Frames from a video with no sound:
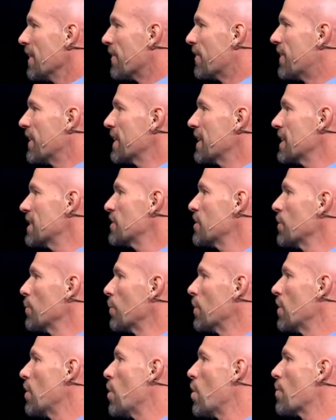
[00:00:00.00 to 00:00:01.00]
Then you
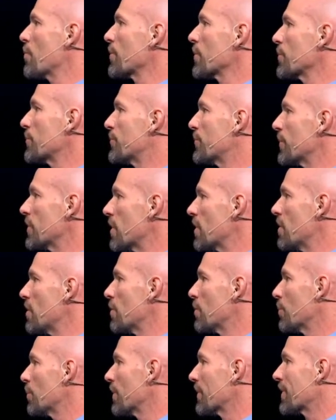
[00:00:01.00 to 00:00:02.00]
will
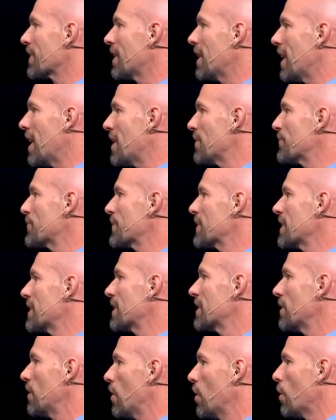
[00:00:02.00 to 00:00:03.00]
overflow with
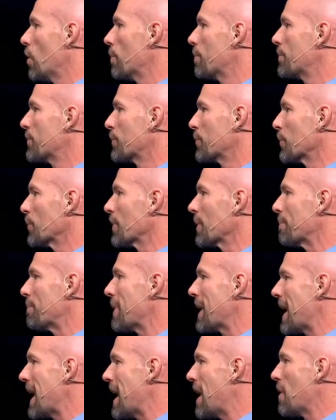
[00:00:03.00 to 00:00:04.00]
confident hope through the
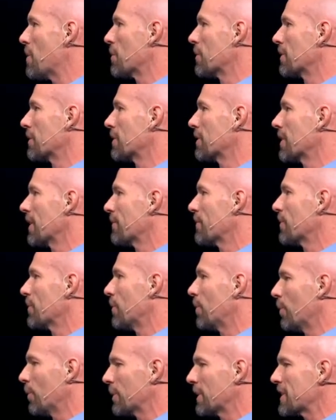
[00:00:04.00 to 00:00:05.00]
power of the
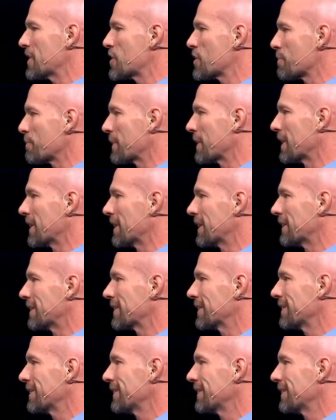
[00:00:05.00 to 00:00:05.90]
Holy Spirit.